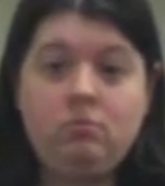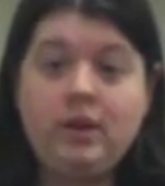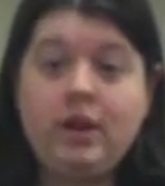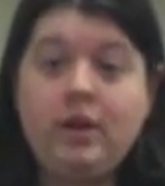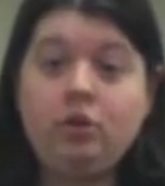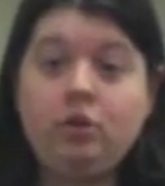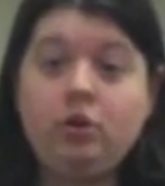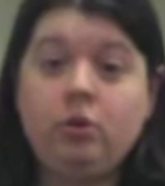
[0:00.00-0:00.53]

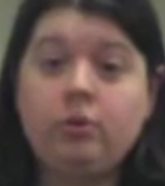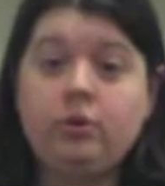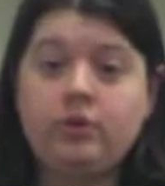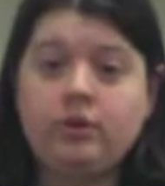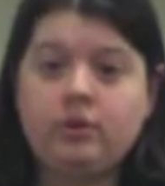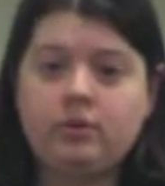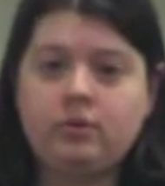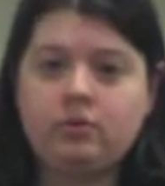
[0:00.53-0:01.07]
And you'll notice
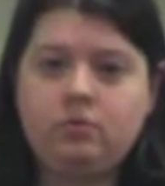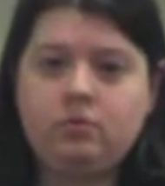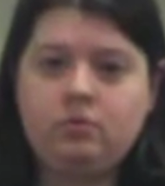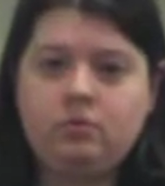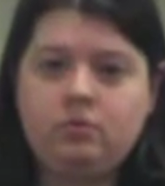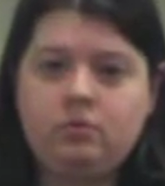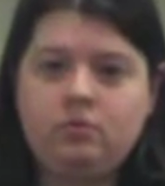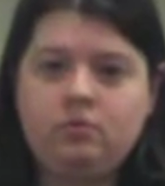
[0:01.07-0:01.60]
this
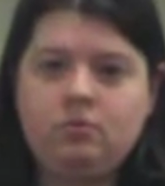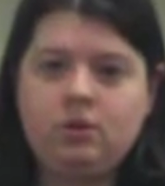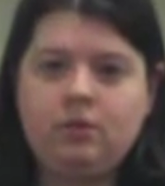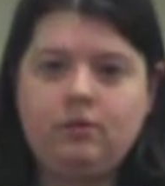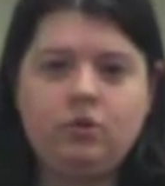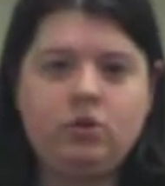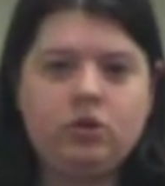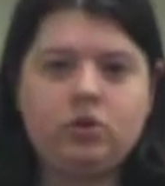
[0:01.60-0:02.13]

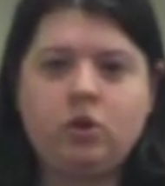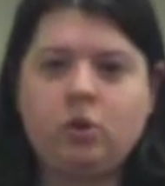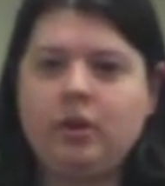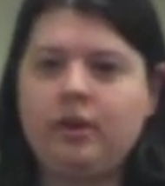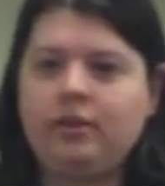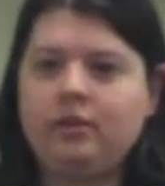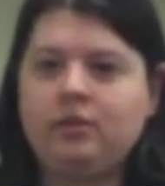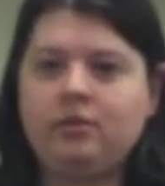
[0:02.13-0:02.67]
if you just go
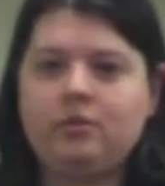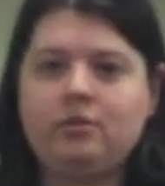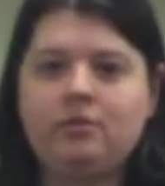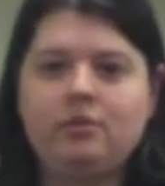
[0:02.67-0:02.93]
like this.